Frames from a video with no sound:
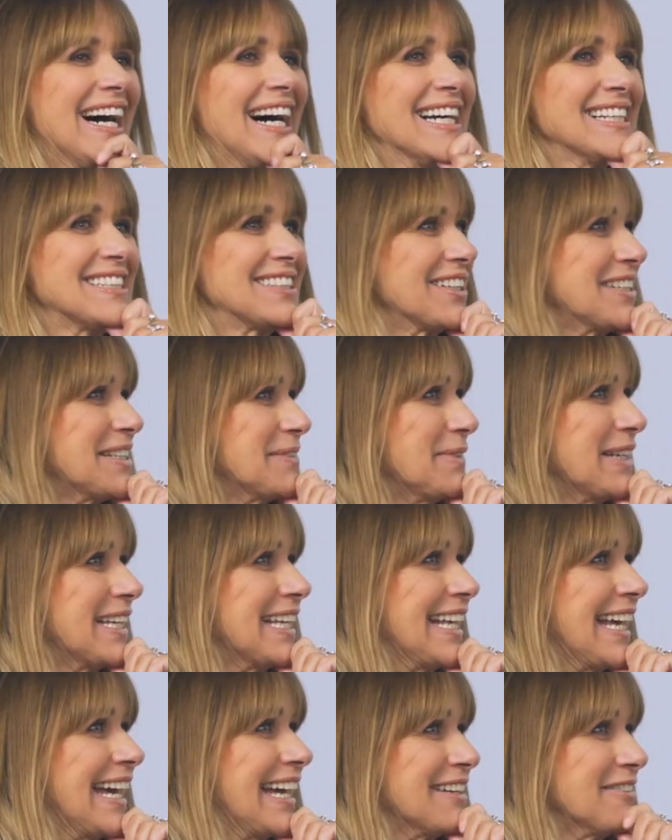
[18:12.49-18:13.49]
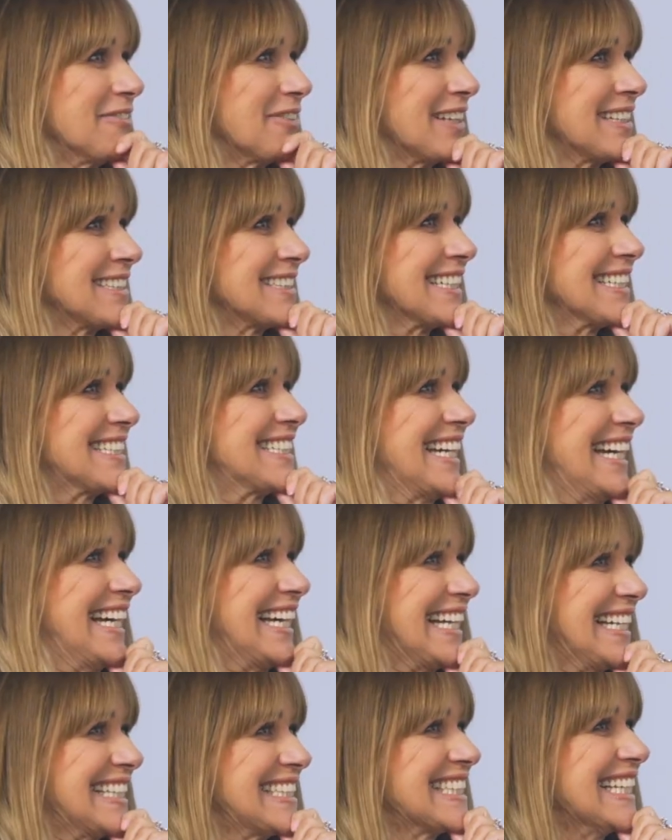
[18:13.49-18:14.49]
I started making hand fasting
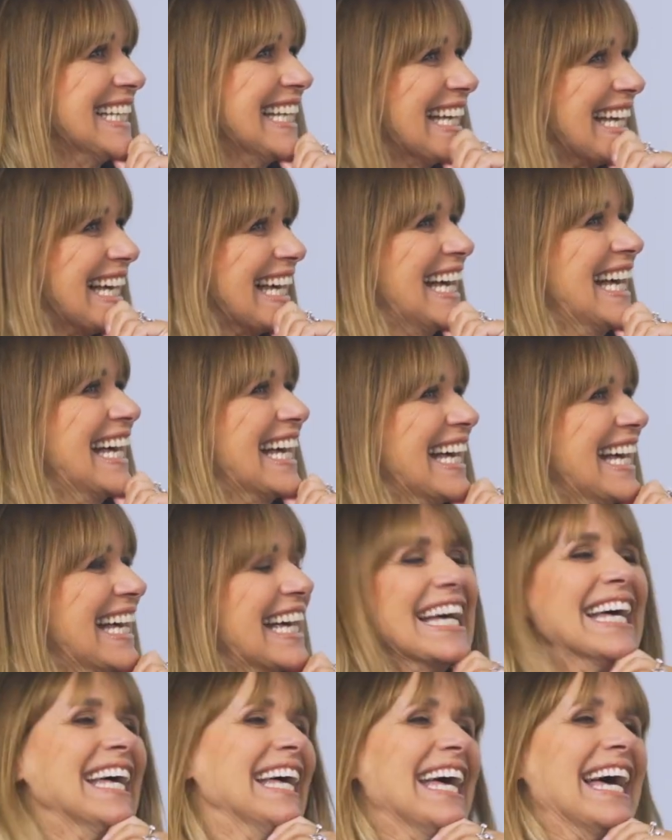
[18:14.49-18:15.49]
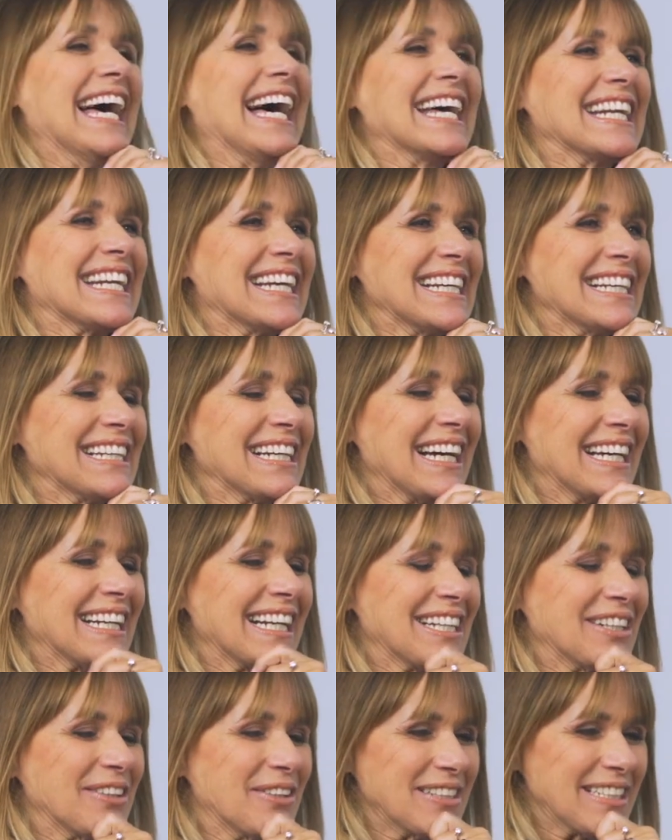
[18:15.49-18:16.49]
ties and
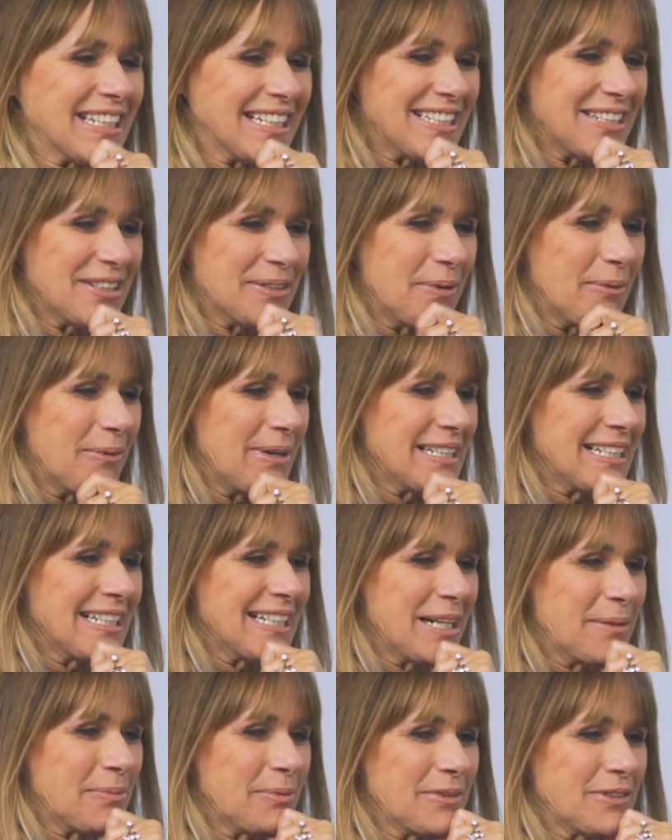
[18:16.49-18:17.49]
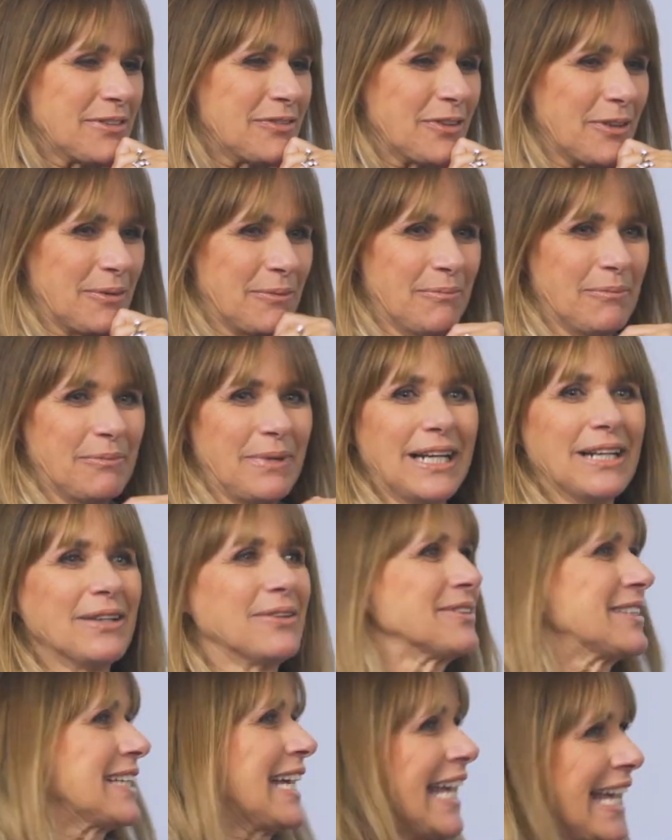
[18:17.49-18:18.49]
I contacted all my wedding couples for
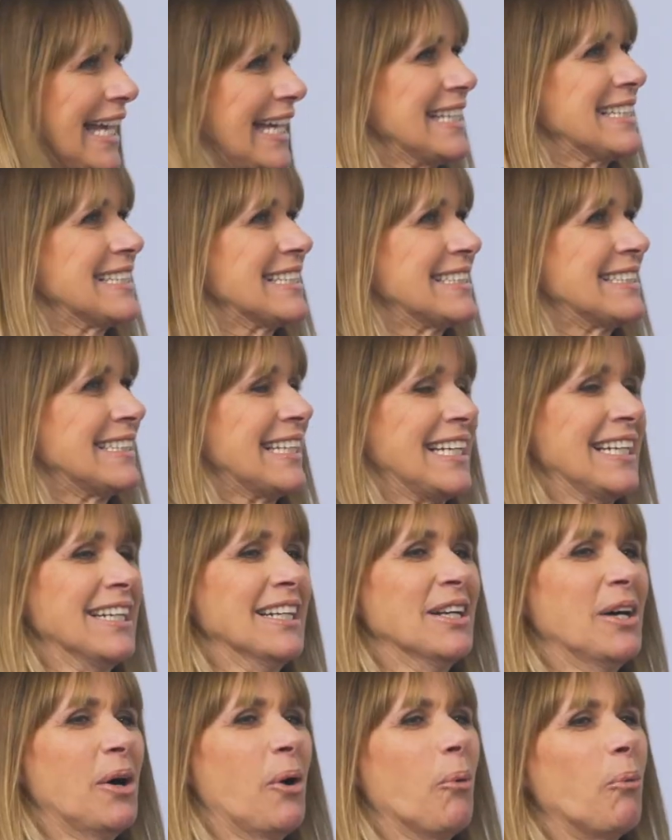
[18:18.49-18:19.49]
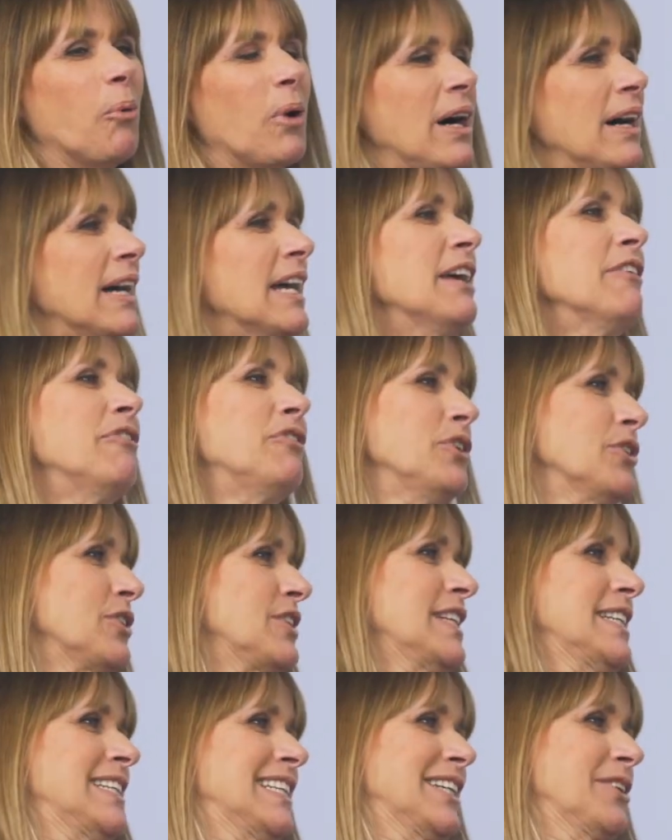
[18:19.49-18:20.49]
miles ahead to say, well, if you're
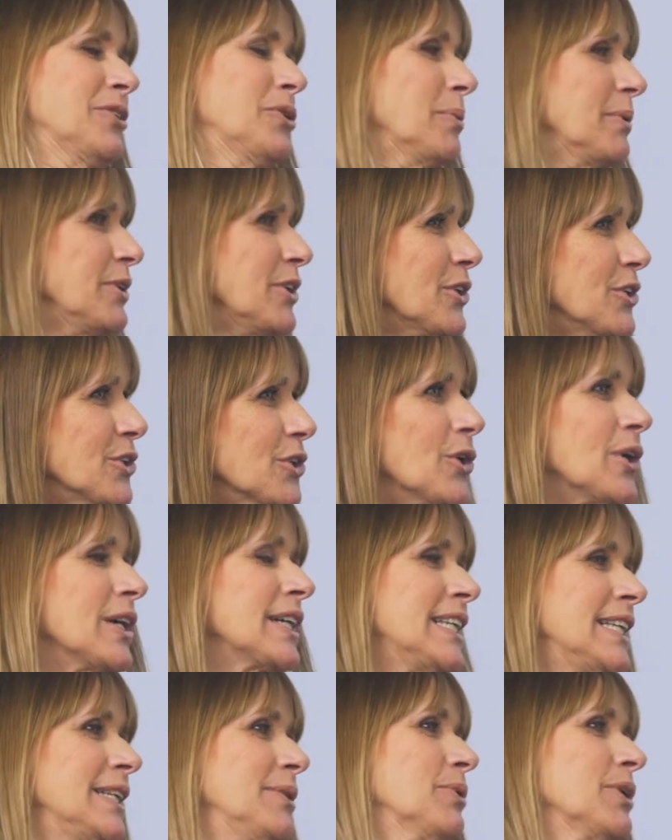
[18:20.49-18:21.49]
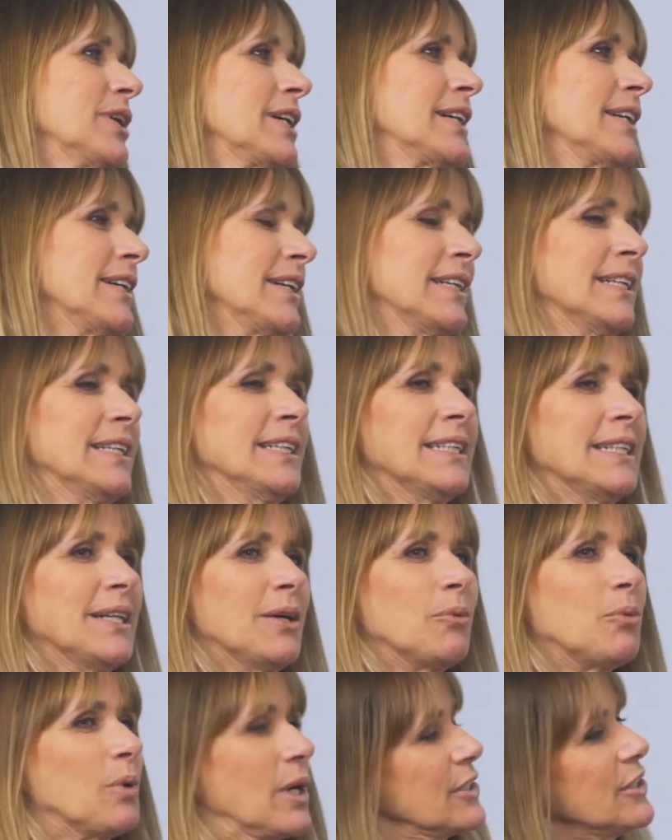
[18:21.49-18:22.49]
sitting at home and you're not a key worker,
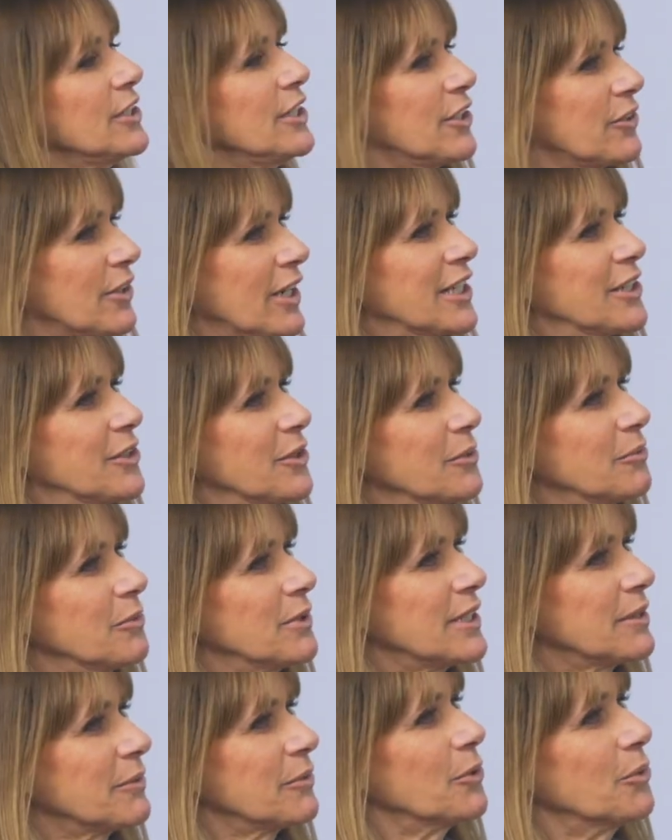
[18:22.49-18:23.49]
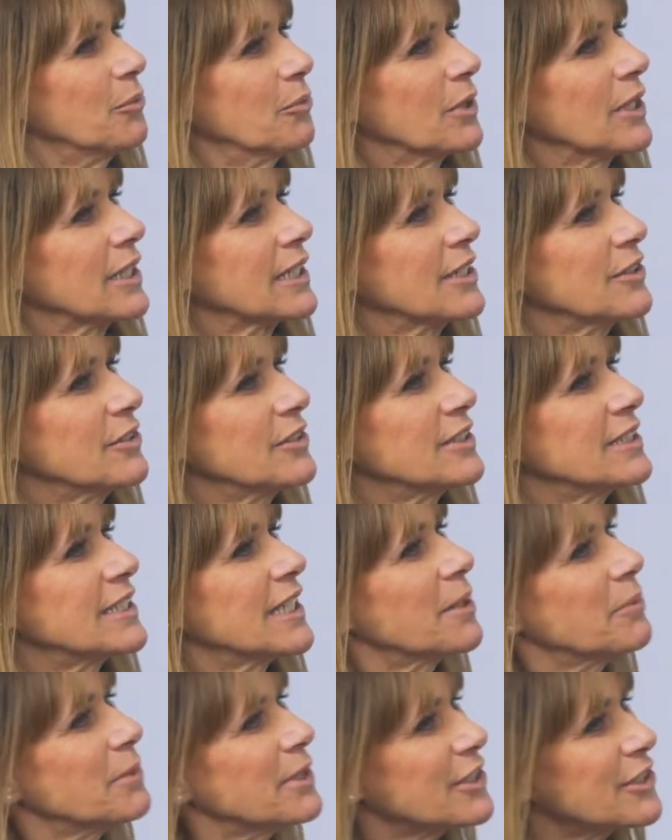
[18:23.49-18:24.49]
why don't you crack on with your homework and
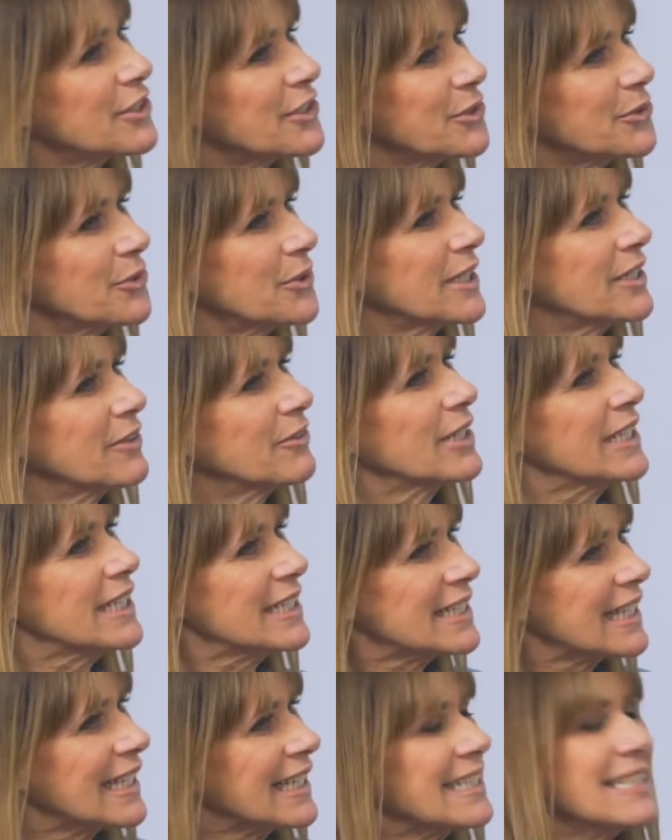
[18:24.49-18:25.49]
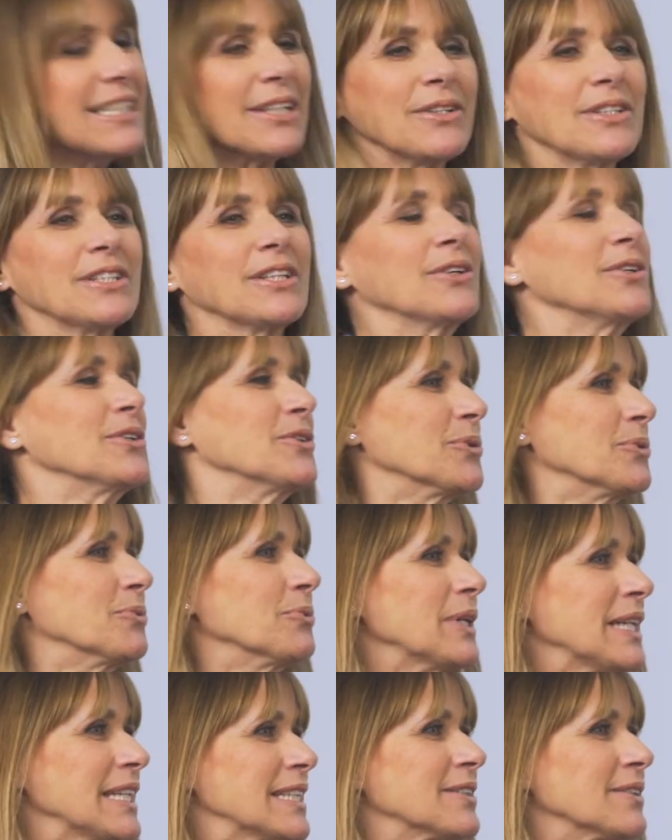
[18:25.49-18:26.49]
tell me your story, write that down now,
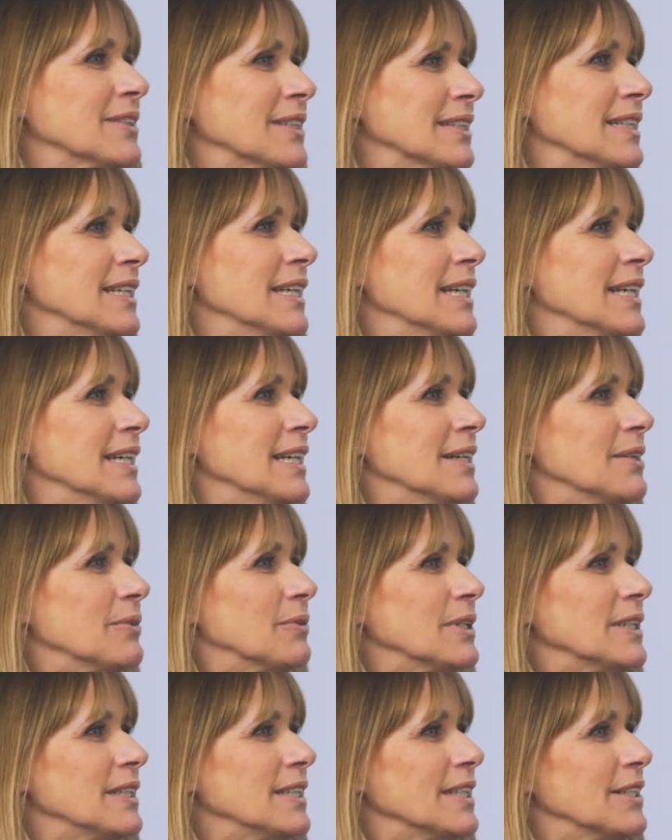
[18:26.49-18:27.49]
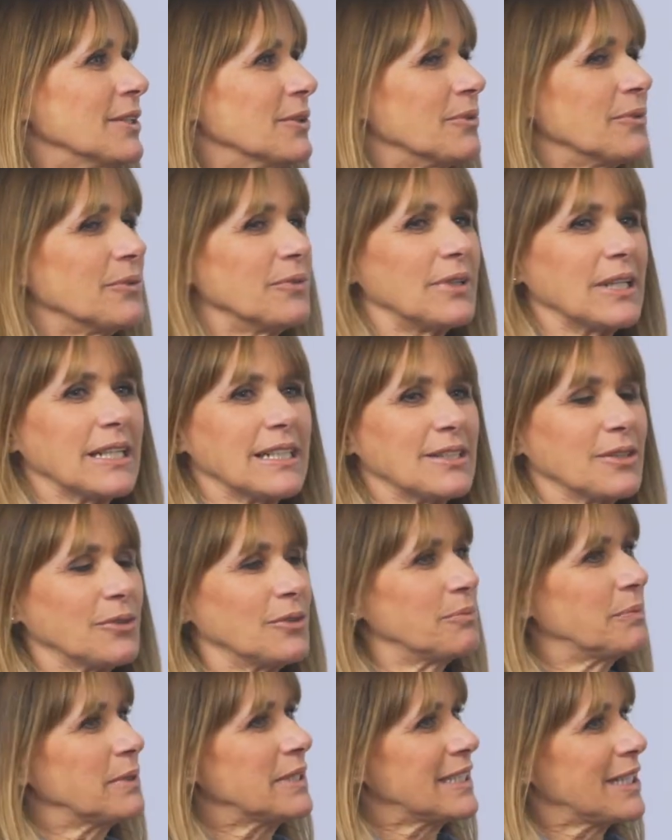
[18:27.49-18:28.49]
don't wait till when things are
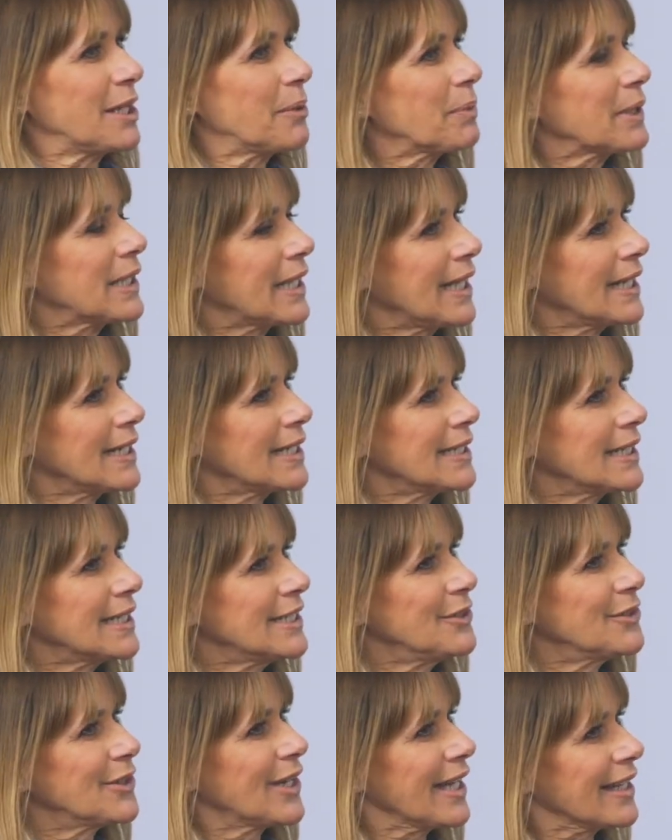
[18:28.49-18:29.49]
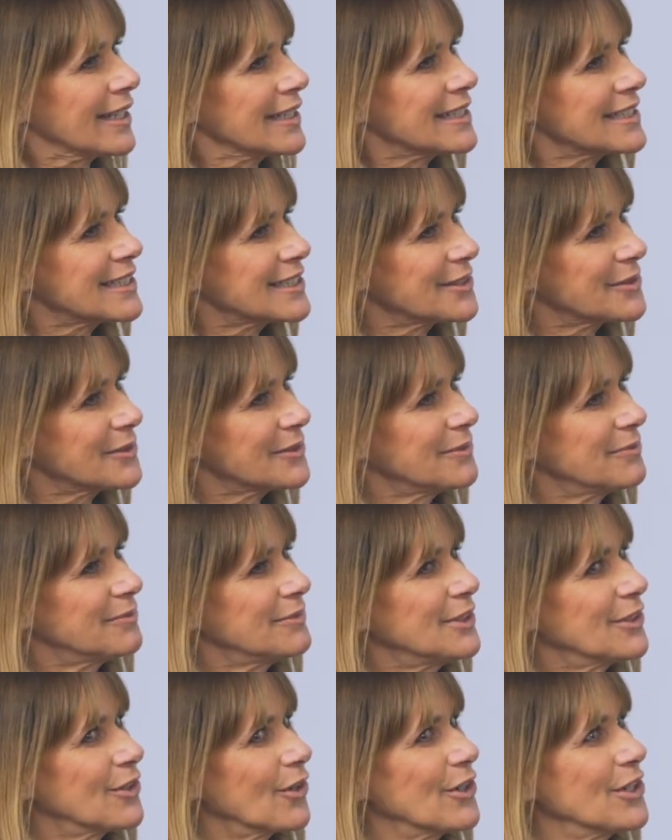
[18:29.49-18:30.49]
all busy up again and then you can't, so
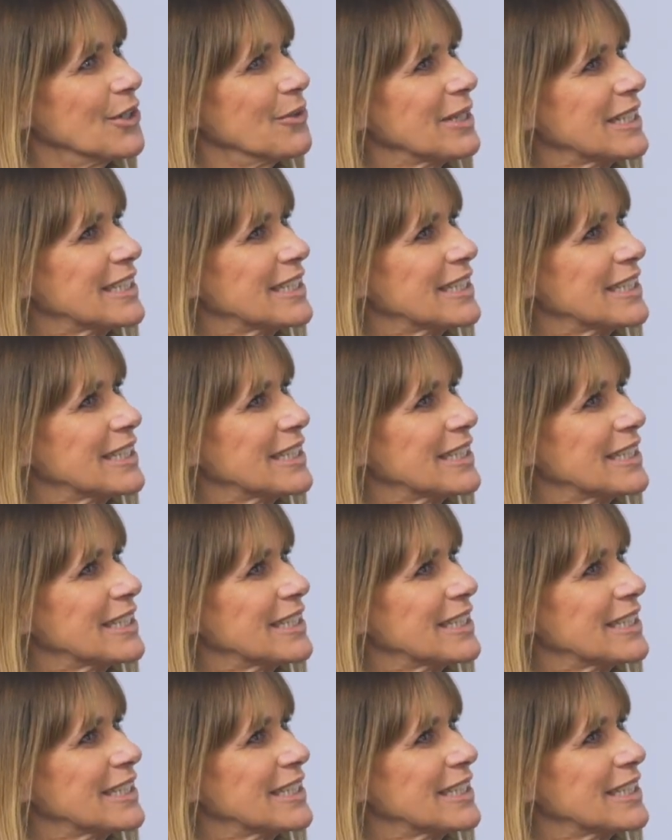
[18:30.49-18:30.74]
you got no